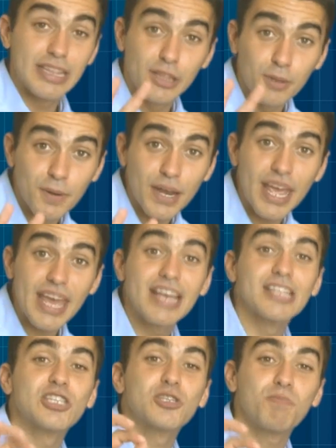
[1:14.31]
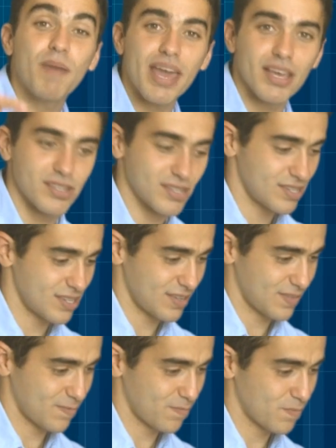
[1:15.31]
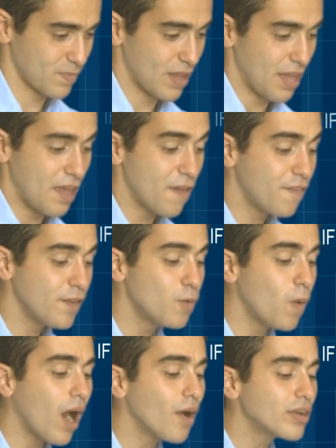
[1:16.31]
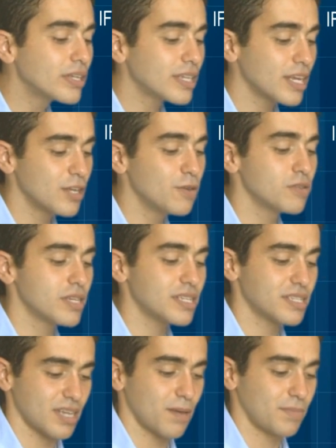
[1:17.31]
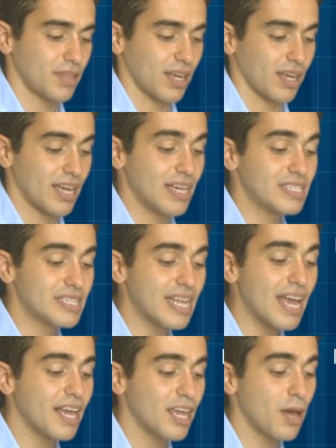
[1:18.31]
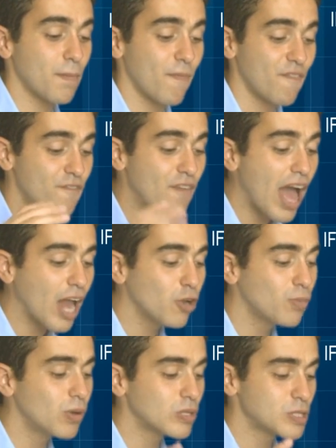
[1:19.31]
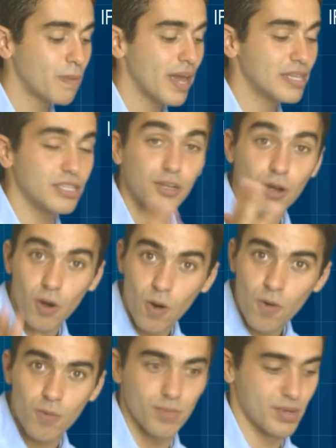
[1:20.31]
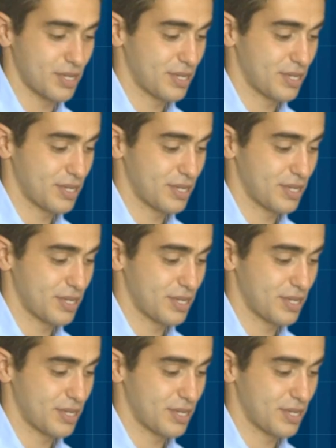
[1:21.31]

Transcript: 3. Space. If you aren't using something, it's taking up valuable space in your home.